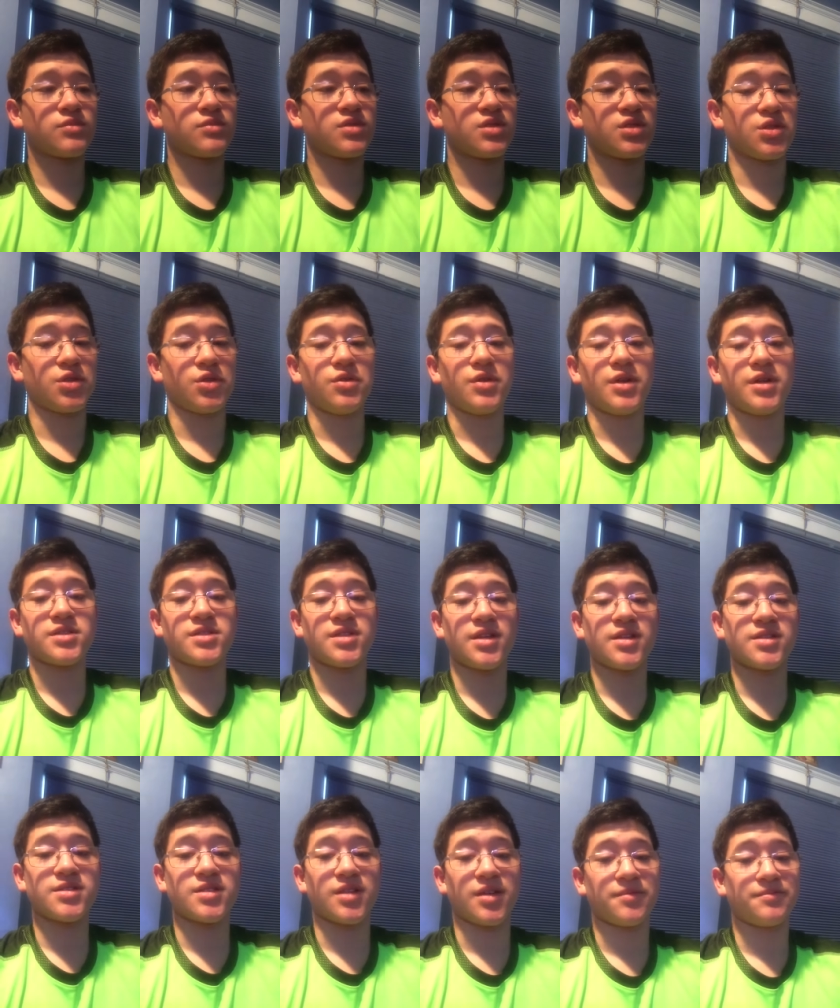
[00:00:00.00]
see you guys
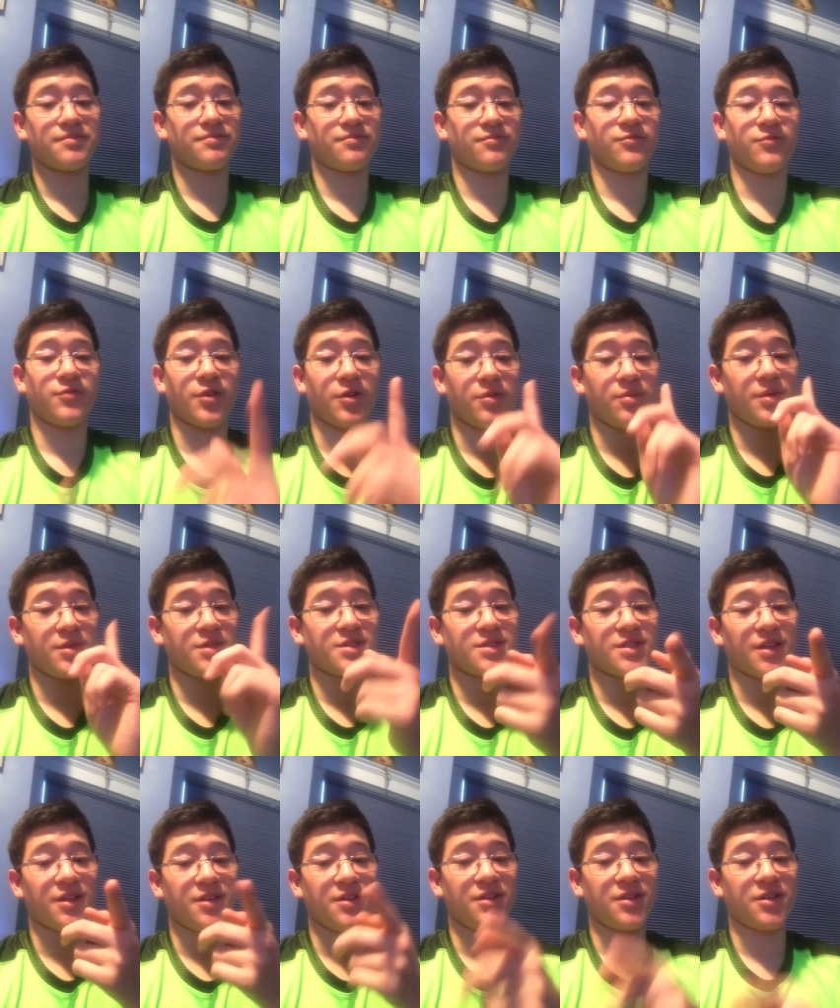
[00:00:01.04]
next time. FredoPlayz
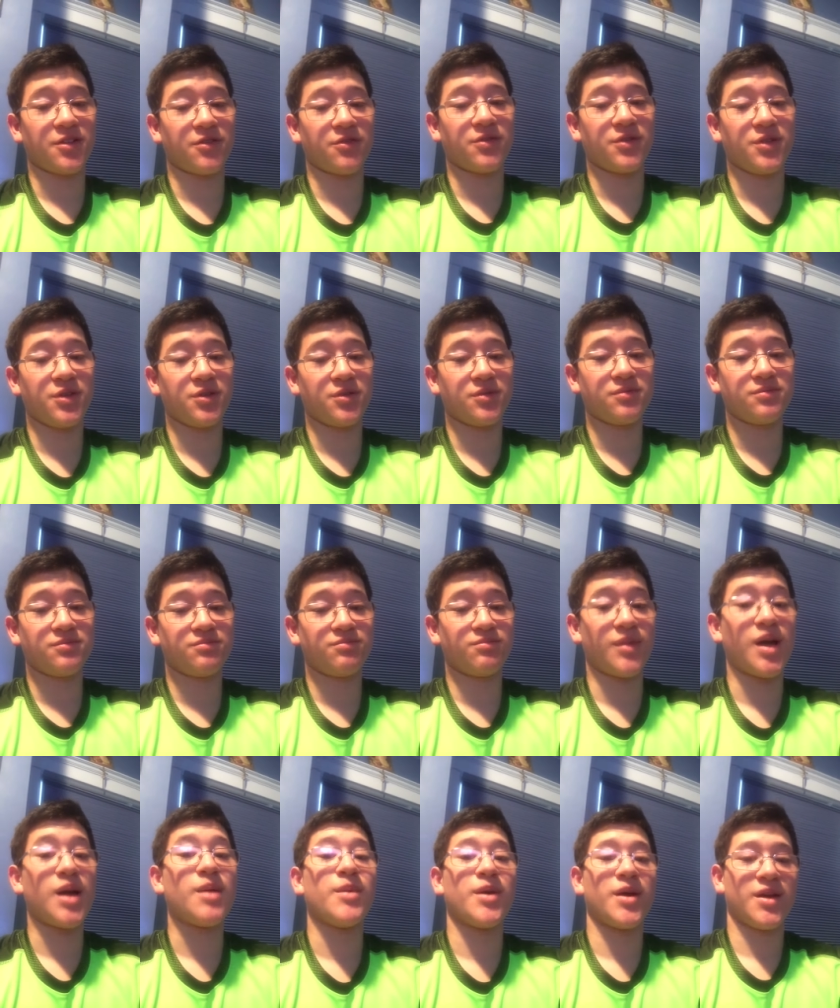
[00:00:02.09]
signing off, you know.
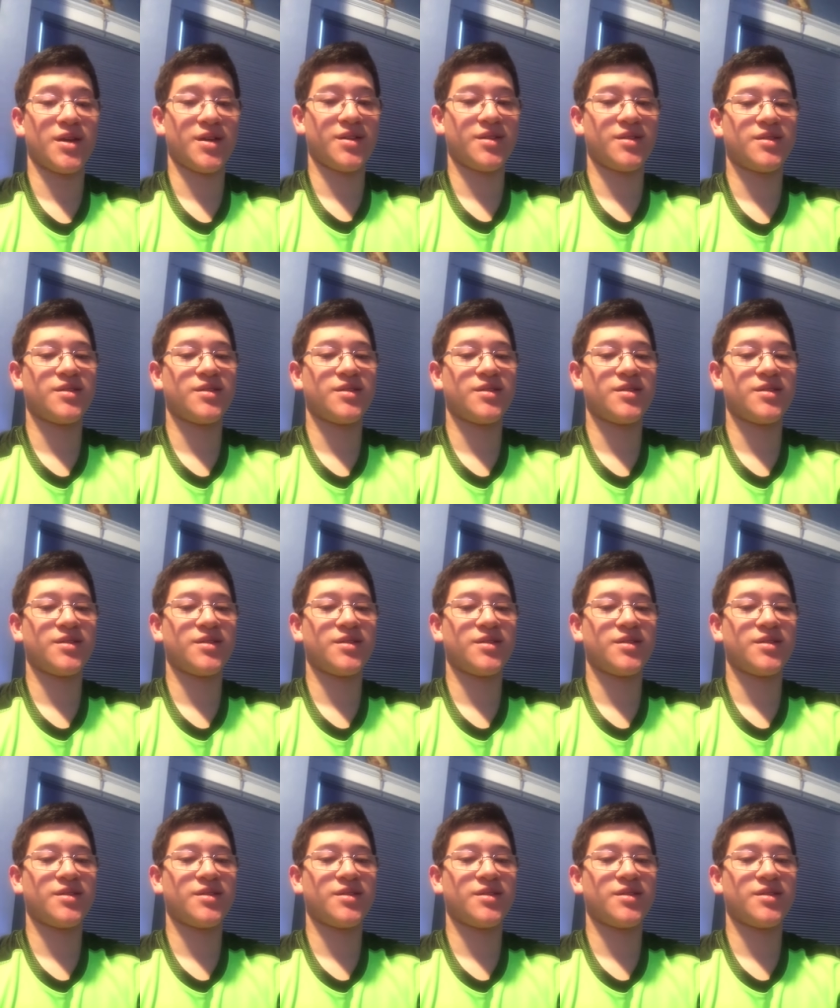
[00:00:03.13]
Bye-bye.